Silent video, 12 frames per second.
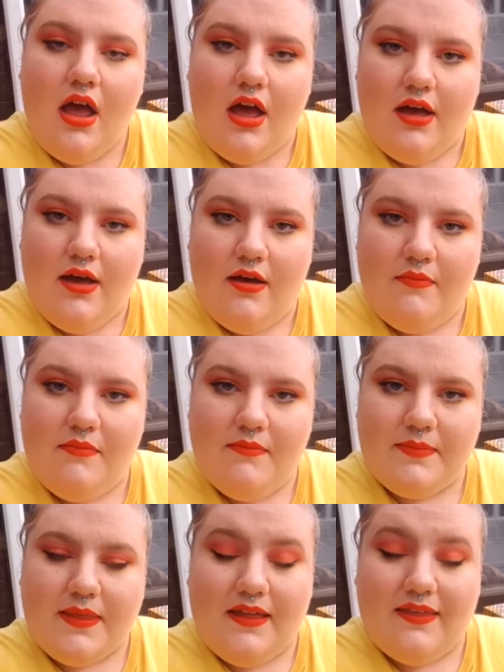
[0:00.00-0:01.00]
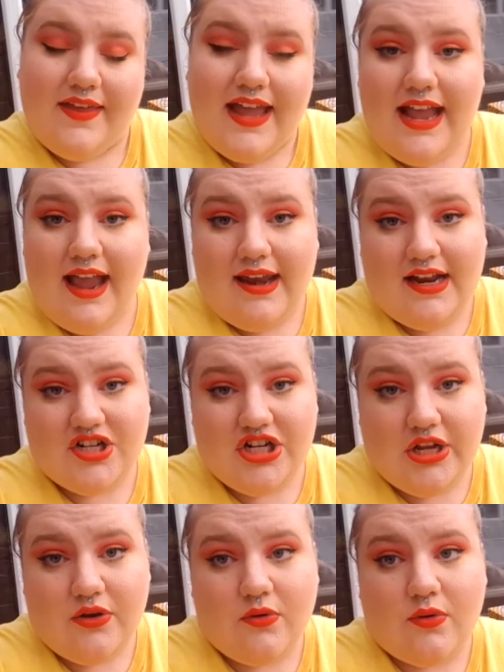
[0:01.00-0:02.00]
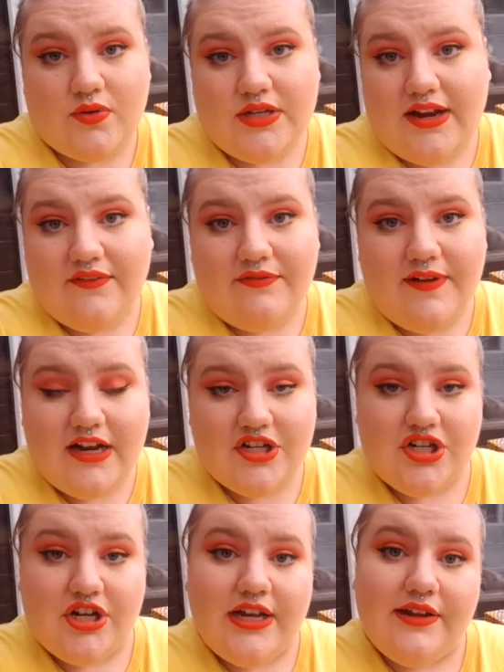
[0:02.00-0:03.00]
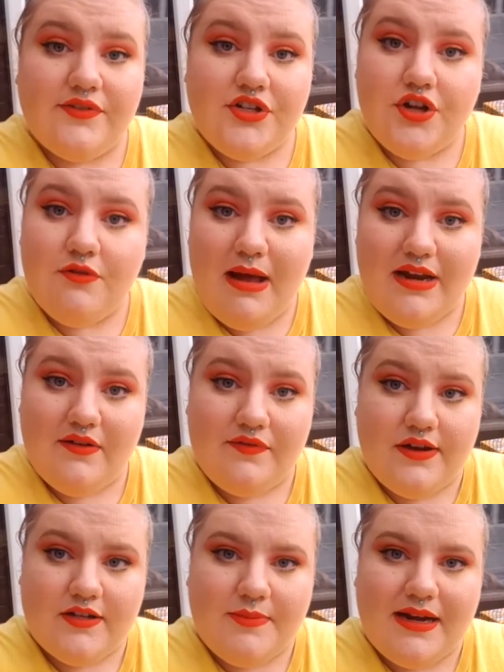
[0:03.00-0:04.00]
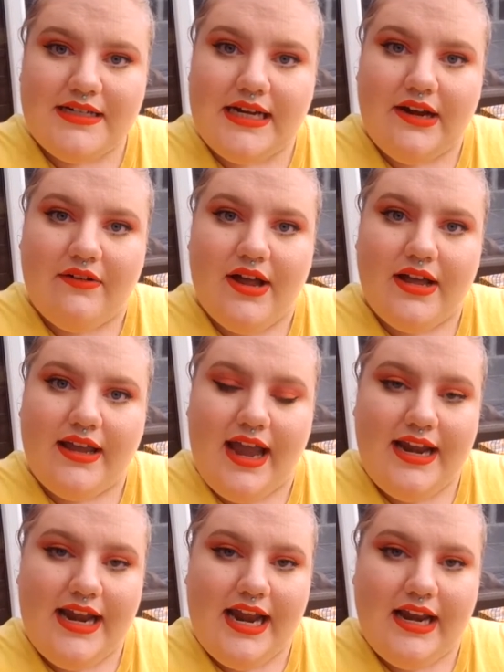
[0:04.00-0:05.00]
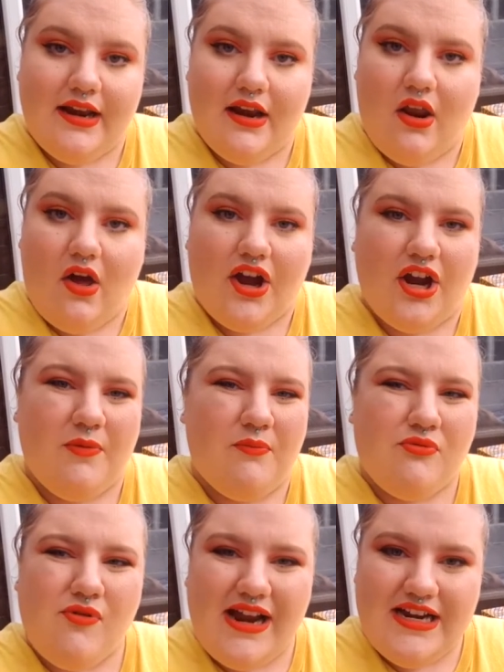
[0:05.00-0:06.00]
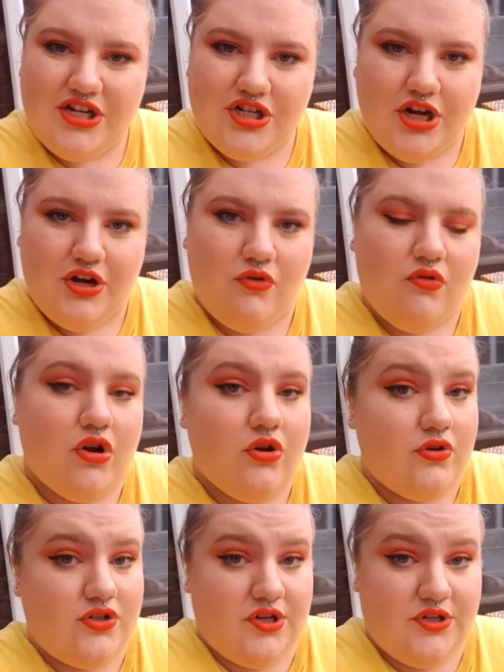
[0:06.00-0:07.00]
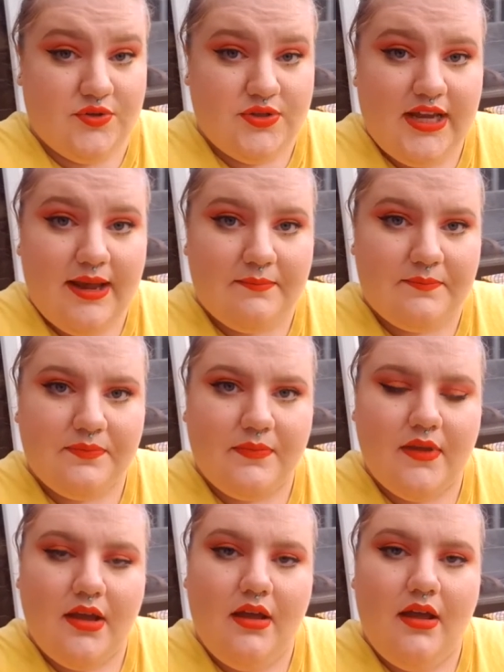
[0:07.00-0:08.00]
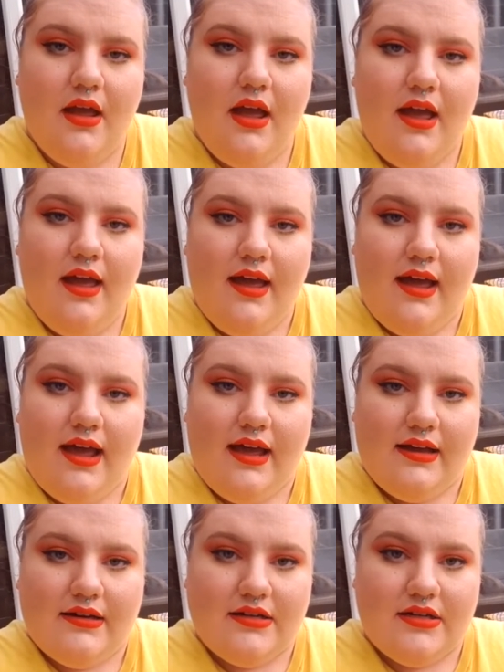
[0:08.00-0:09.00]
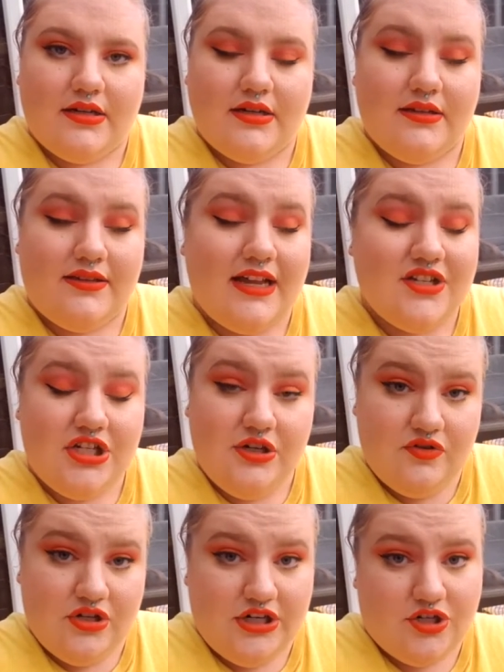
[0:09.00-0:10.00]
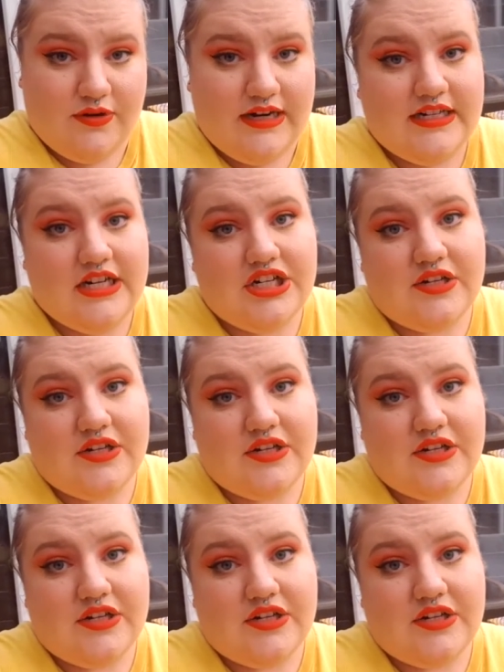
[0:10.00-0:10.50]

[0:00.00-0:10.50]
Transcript: they can actually cause infection if too many of those bacteria get in, like an abrasion or a cut on your skin. and that's usually treated